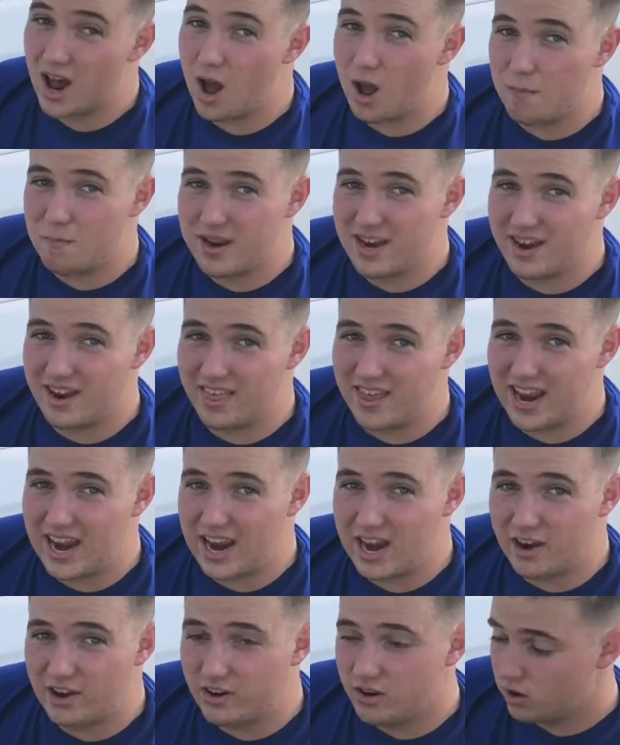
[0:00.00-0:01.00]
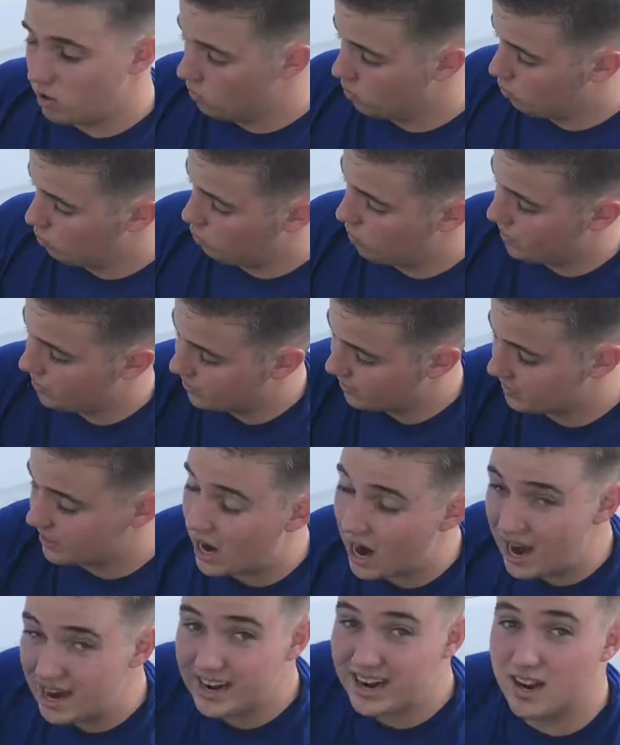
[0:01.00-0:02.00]
it up into the air, when the
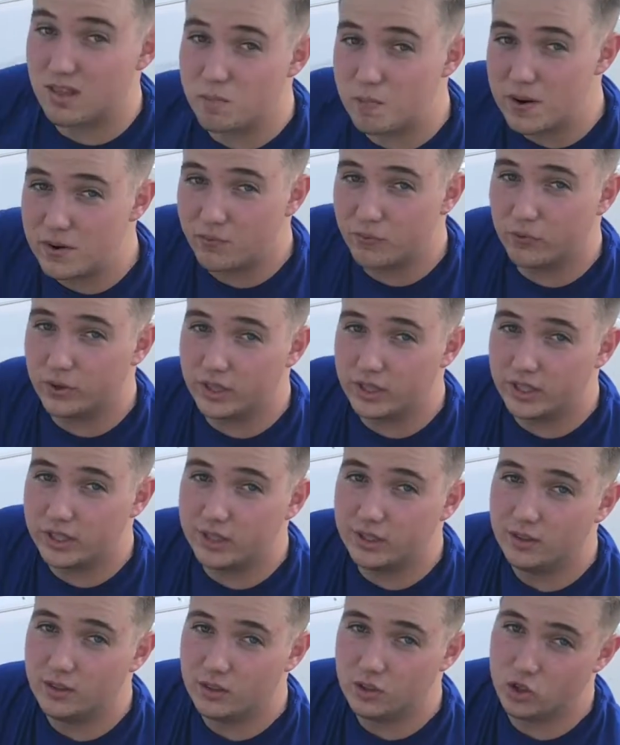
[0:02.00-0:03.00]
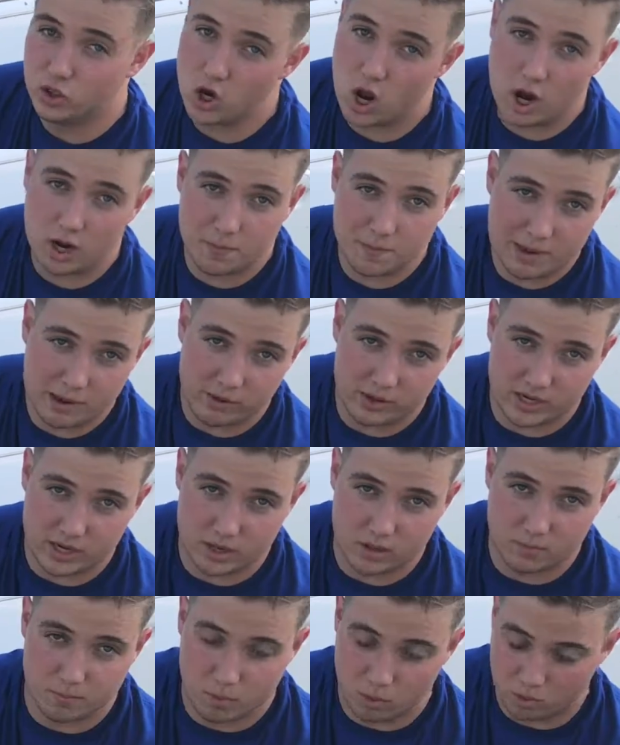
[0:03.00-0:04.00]
tire can spin freely, you're not going to be able to get the